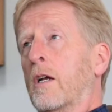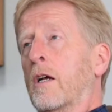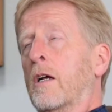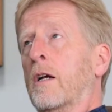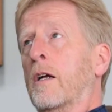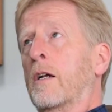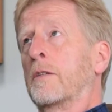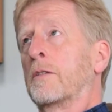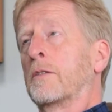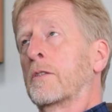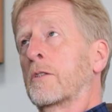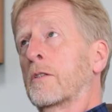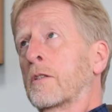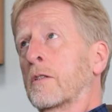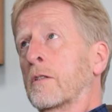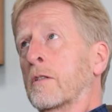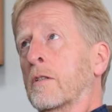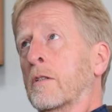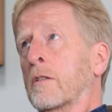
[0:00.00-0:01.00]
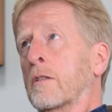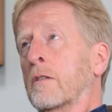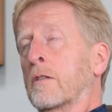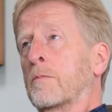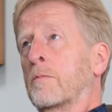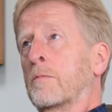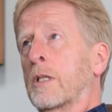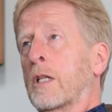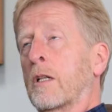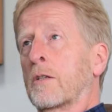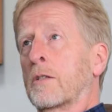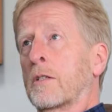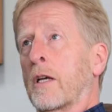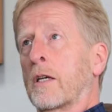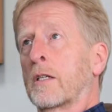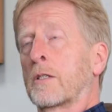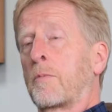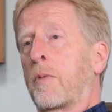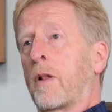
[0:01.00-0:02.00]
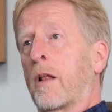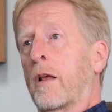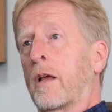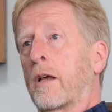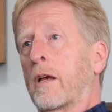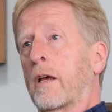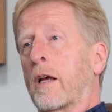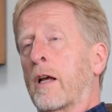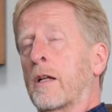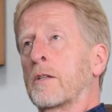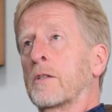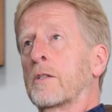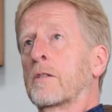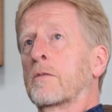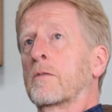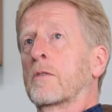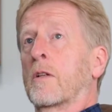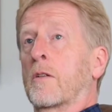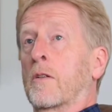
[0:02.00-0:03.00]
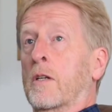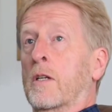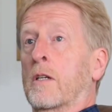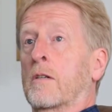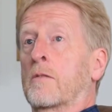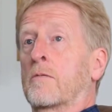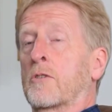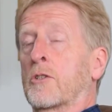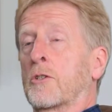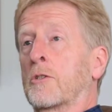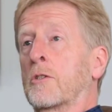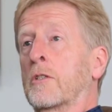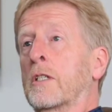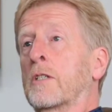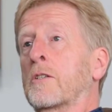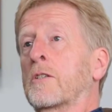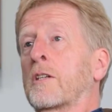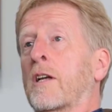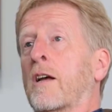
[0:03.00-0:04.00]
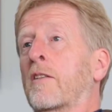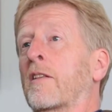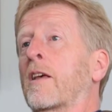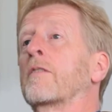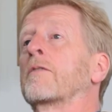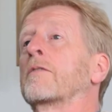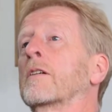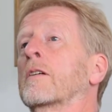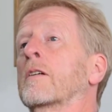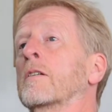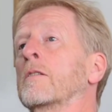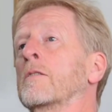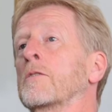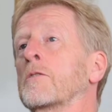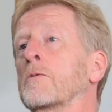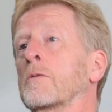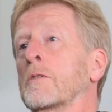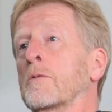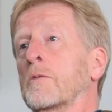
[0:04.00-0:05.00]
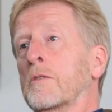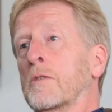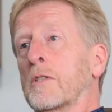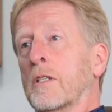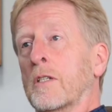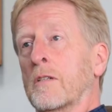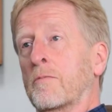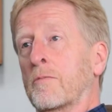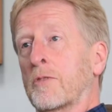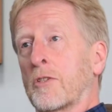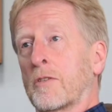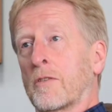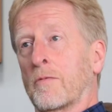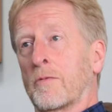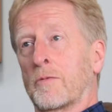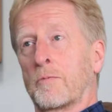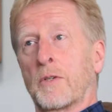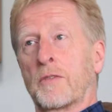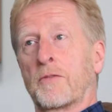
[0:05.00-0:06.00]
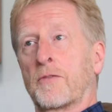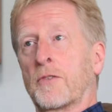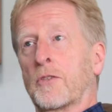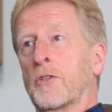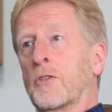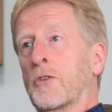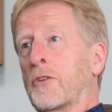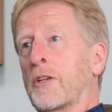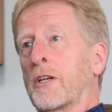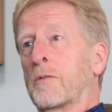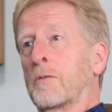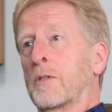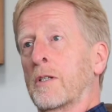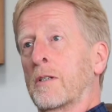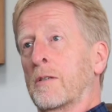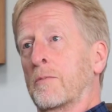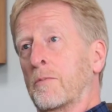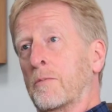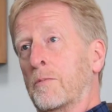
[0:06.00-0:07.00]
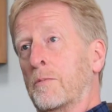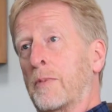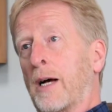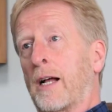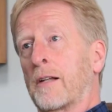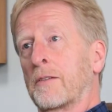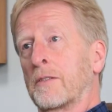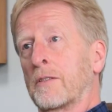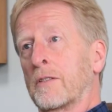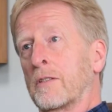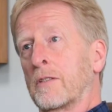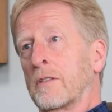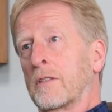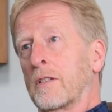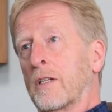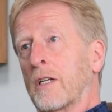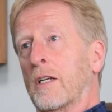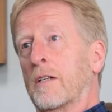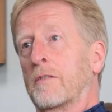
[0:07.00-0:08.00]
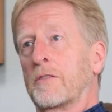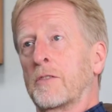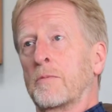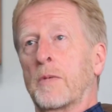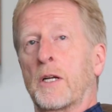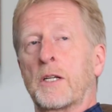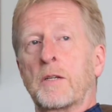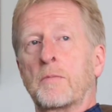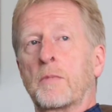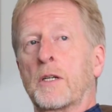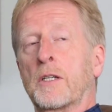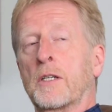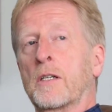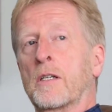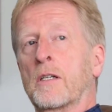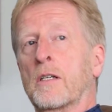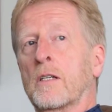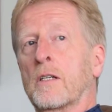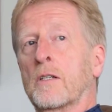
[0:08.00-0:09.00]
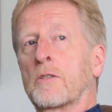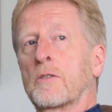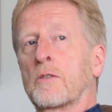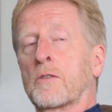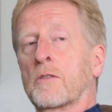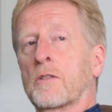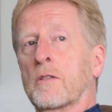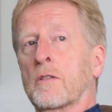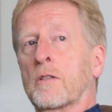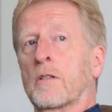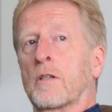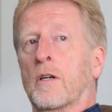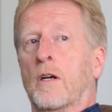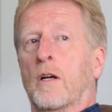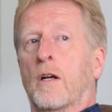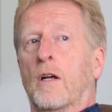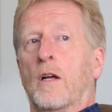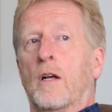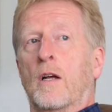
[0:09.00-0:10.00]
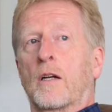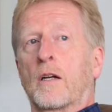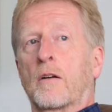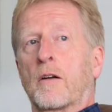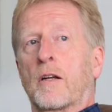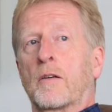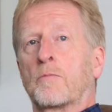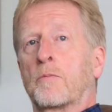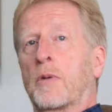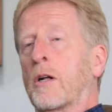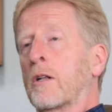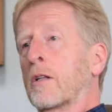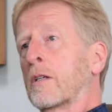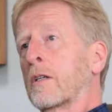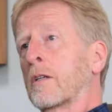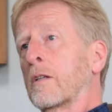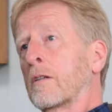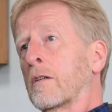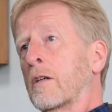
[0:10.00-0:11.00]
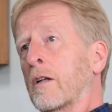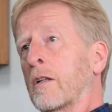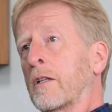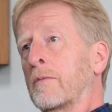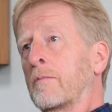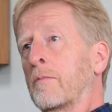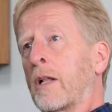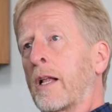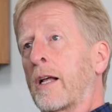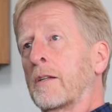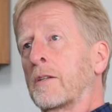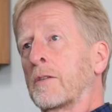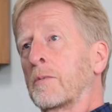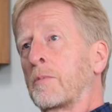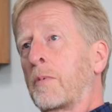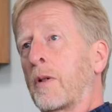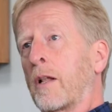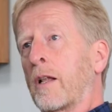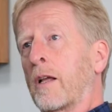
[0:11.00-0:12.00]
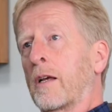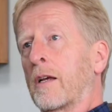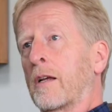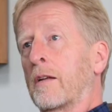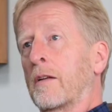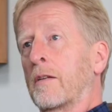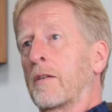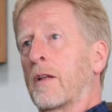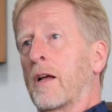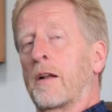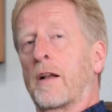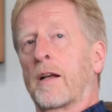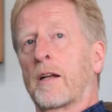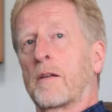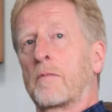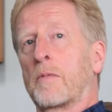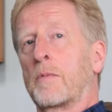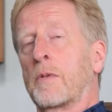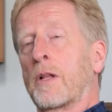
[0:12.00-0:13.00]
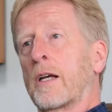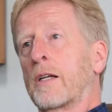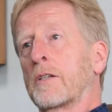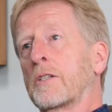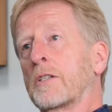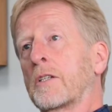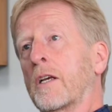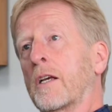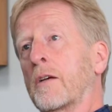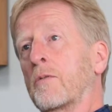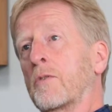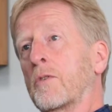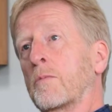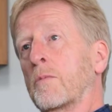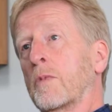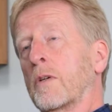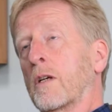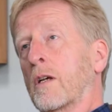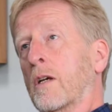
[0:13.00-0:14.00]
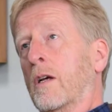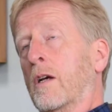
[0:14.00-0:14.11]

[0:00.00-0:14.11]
and saw Middlesex play against the touring South Africans, which was the sort of before they were banned for many, many years. So I saw Graham Pollock and Colin Bland playing, and I can remember that staying with me.